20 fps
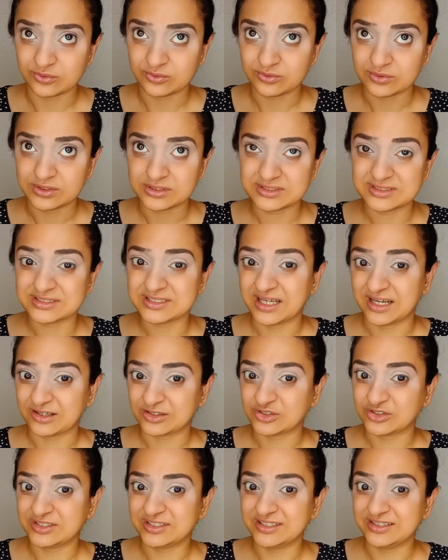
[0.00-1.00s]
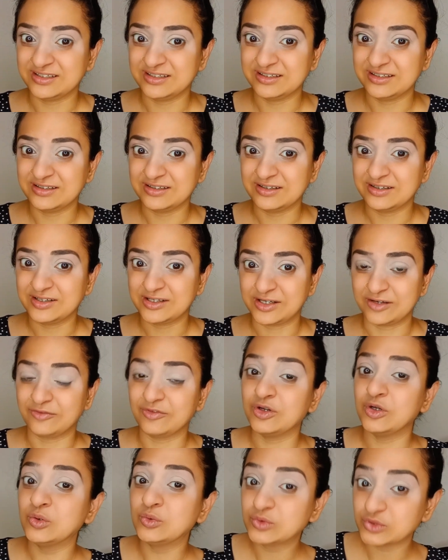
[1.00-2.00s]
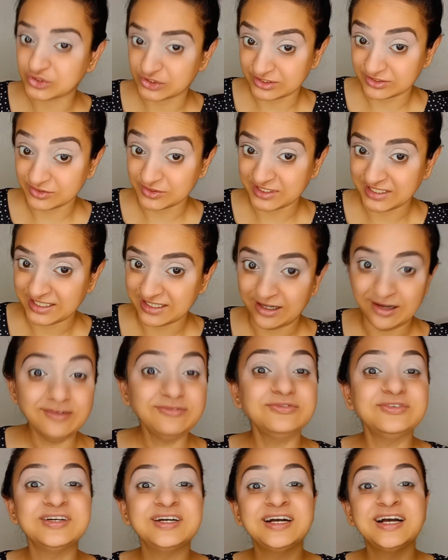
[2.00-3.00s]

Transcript: It's actually Revolution RELOVE.